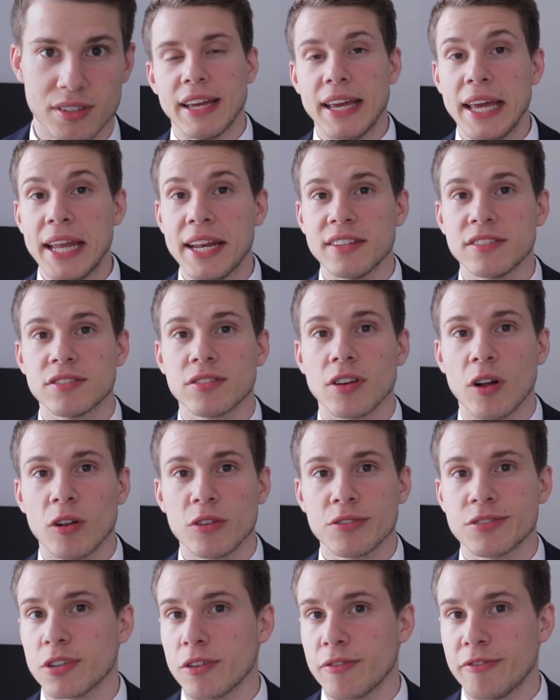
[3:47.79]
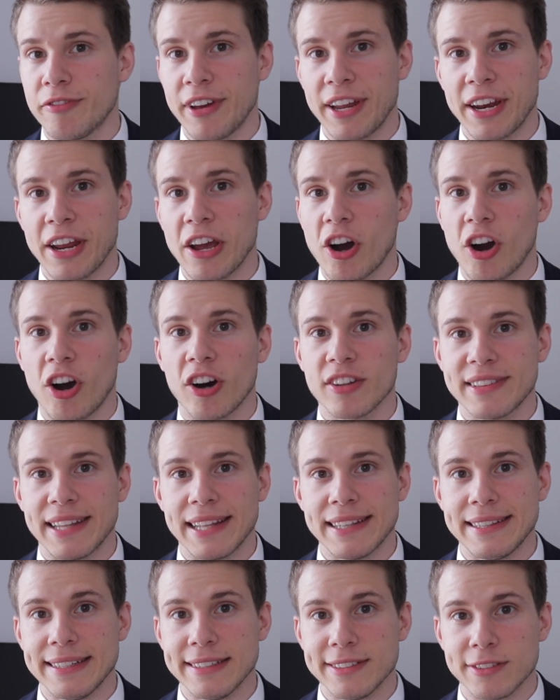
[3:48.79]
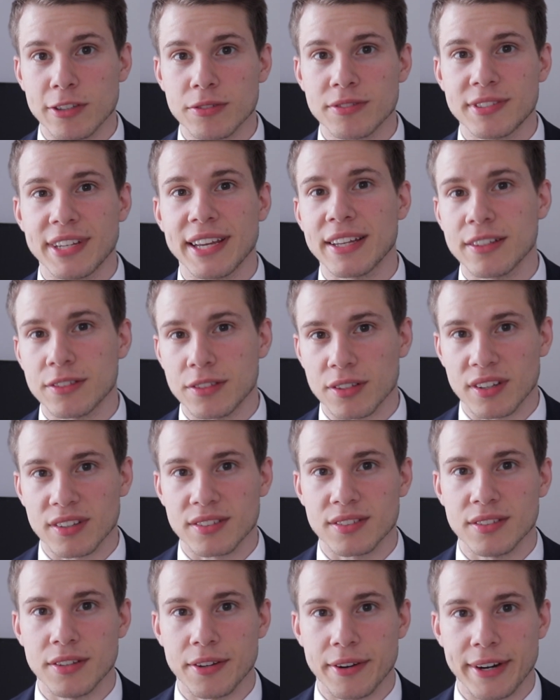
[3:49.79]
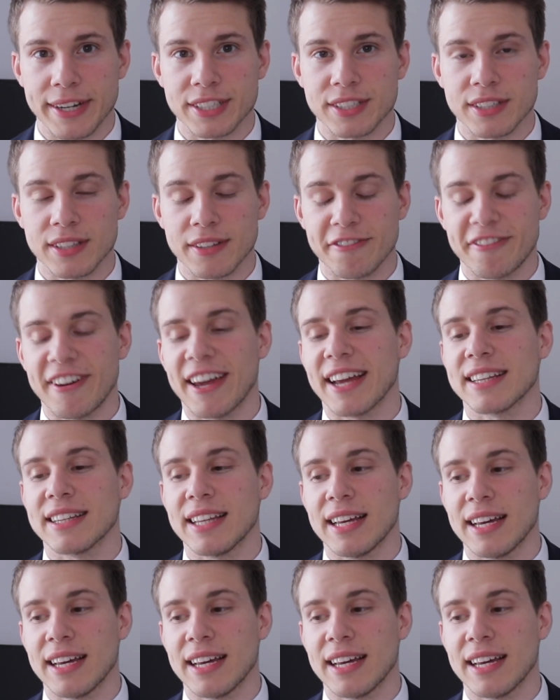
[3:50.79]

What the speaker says: It is also very odd that they don't take into consideration the fact